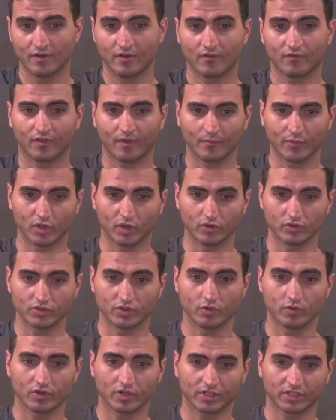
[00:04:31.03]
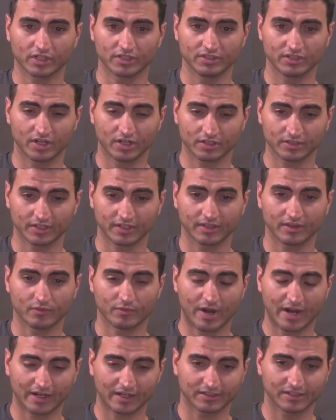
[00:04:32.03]
from those who are conducting the
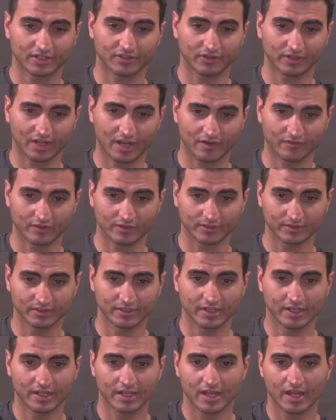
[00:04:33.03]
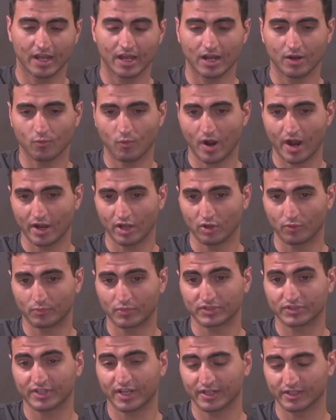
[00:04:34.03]
racketeering effort while
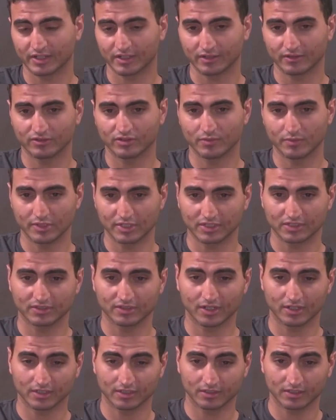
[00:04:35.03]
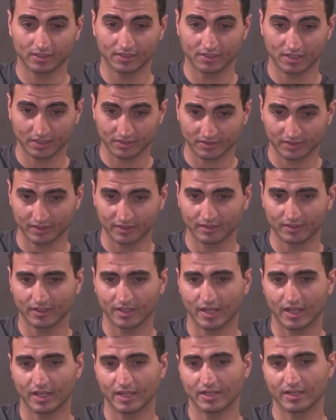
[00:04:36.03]
pretending to be conducting
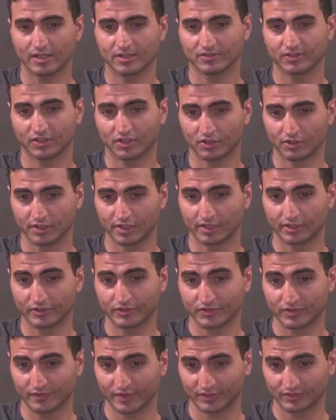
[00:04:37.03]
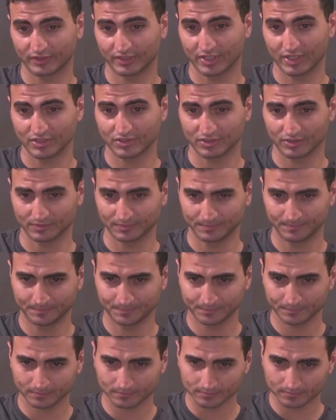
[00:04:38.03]
a security clearance investigation.
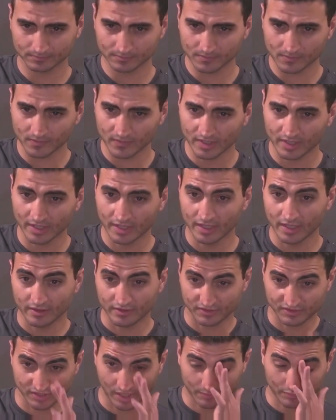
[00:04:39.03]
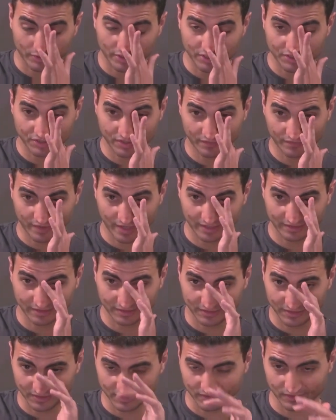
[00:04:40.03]
The separation of
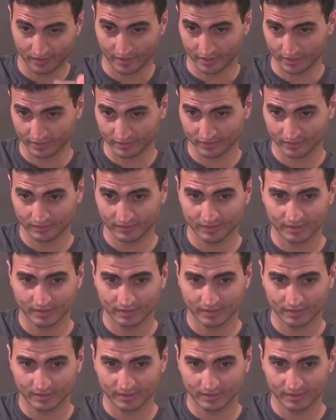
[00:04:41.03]
entities, thus,